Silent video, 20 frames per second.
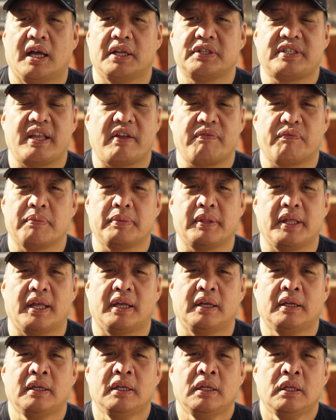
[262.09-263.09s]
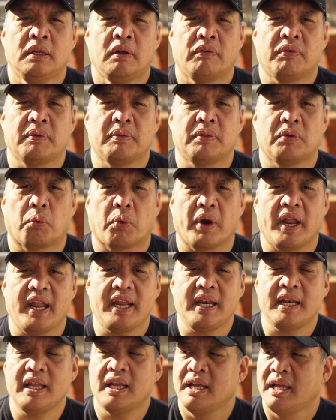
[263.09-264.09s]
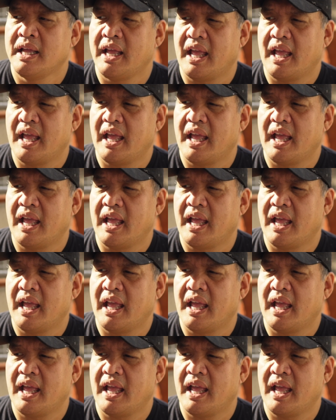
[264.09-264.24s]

safe from the rain.